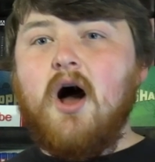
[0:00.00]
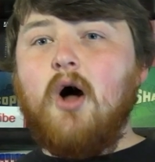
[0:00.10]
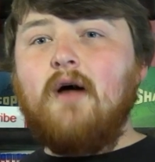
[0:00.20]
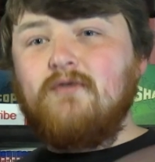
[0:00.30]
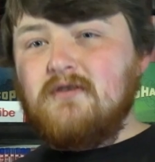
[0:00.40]

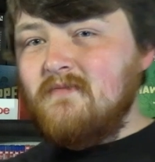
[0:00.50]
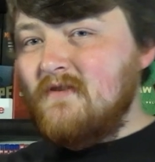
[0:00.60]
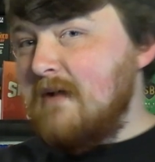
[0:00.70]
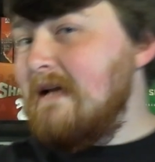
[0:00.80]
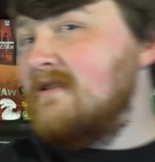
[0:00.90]
I've got some
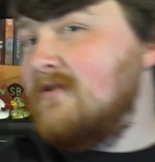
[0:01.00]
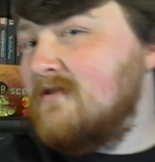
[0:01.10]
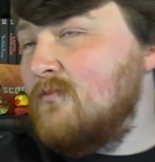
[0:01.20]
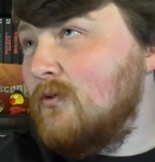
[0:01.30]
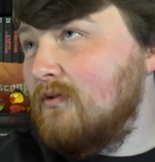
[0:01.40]
spaces on
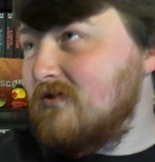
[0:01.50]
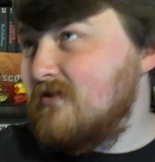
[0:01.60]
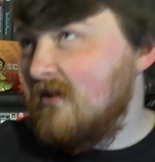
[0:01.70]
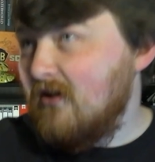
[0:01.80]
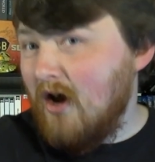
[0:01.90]
some walls.
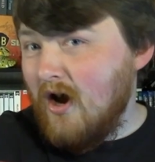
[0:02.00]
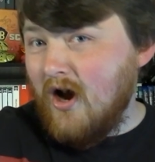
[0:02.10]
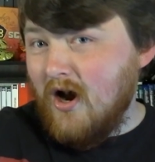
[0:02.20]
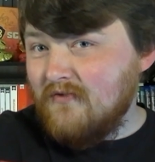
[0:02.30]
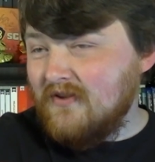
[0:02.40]

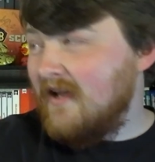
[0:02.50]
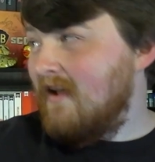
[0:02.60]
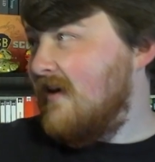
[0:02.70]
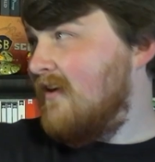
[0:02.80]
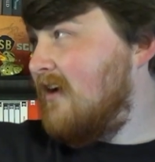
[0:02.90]
Over
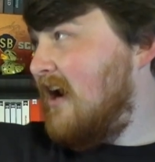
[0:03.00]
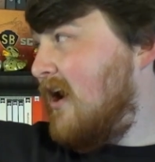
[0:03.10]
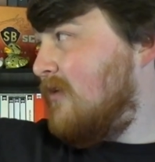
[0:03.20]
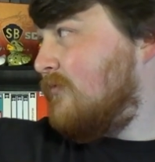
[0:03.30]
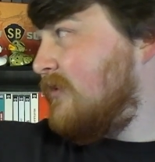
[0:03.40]
there,
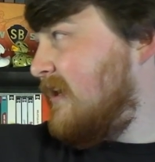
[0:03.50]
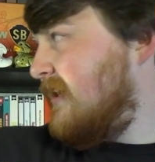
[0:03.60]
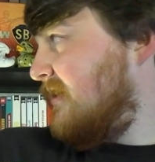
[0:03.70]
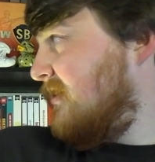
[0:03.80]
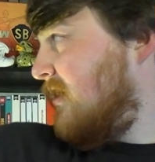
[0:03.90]
over
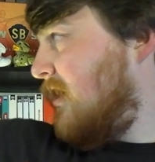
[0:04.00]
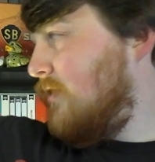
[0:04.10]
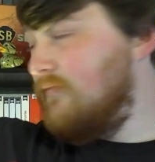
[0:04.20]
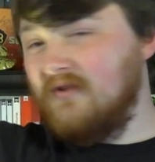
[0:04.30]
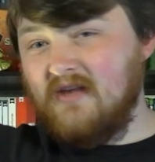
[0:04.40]
there,
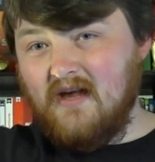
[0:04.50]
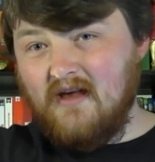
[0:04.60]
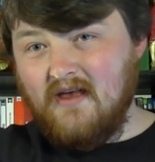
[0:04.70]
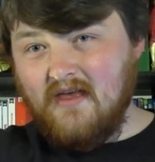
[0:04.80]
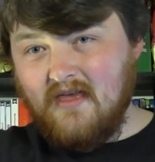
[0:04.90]
over there.
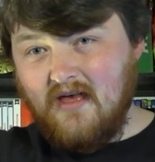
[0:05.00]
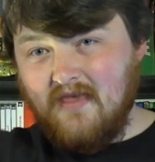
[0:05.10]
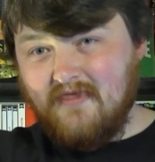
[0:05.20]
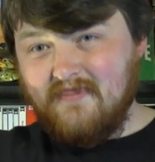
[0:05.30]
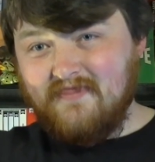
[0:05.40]

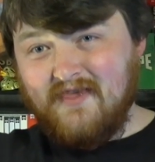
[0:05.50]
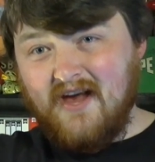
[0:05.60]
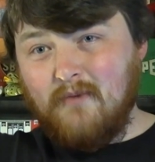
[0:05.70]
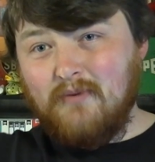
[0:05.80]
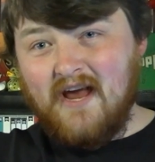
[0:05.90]
They
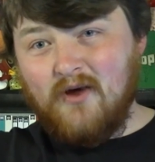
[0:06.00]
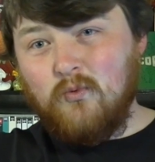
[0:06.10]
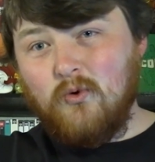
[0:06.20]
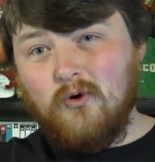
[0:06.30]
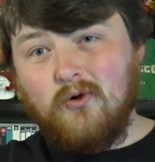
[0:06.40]
are blank
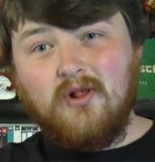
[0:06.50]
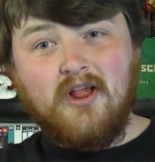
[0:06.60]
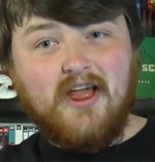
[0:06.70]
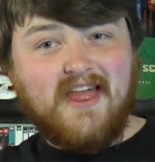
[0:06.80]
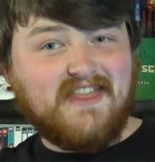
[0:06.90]
wall.
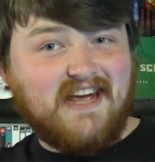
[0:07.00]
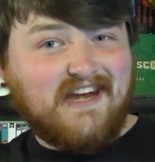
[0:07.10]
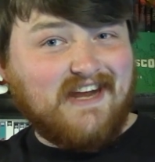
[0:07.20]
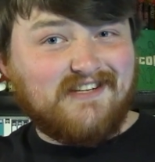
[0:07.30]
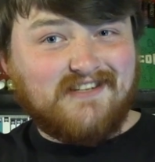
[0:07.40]
They
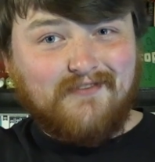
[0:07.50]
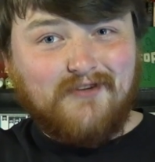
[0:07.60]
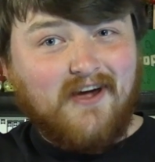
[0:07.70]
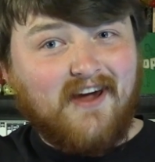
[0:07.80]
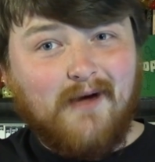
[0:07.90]
need stuff
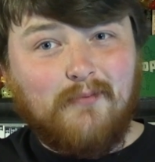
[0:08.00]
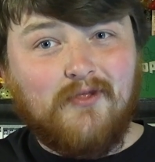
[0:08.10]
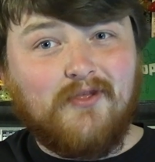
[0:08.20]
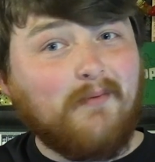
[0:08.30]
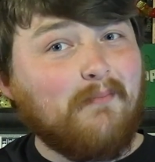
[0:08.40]
going up
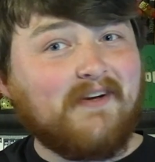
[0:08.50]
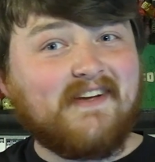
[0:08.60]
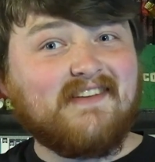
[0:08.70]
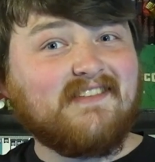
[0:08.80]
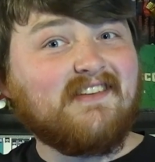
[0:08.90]
on them,
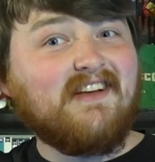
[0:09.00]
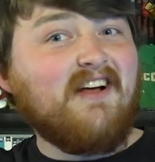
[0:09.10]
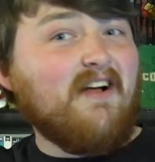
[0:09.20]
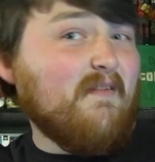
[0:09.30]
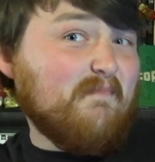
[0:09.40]
because
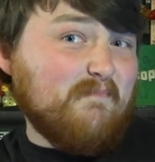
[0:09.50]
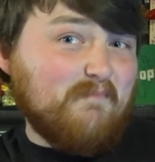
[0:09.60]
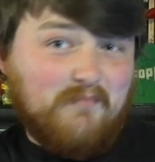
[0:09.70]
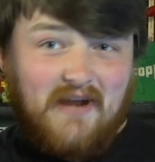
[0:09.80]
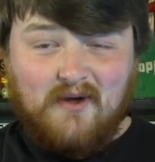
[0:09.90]

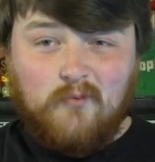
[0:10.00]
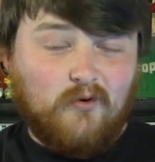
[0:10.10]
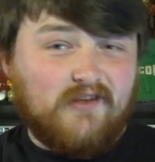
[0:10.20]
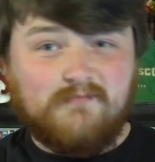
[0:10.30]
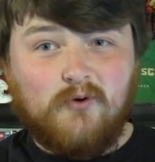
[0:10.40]
blank
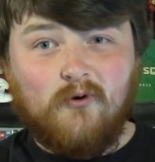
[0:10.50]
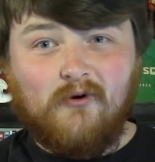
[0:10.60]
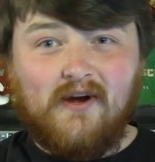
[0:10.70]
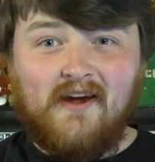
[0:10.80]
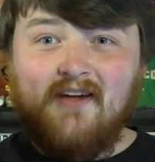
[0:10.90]
wall is
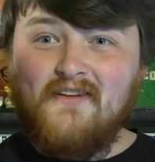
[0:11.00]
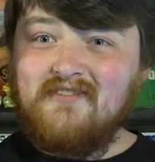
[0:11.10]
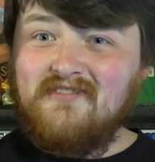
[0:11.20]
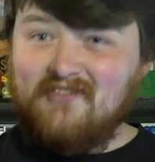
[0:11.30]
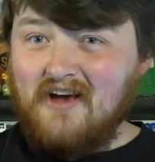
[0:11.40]
boring.
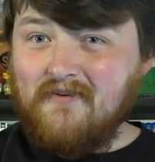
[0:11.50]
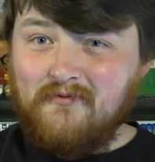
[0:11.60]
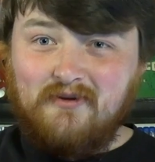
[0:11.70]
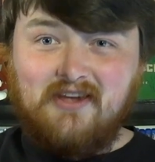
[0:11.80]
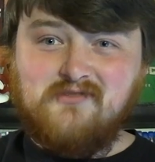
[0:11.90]

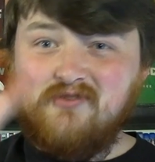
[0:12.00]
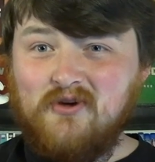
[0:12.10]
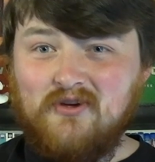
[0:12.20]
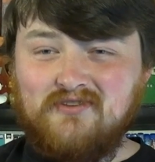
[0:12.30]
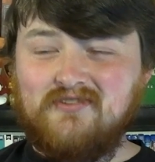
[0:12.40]
Stuff is
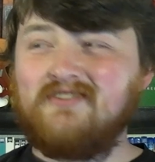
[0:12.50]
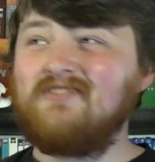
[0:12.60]
good.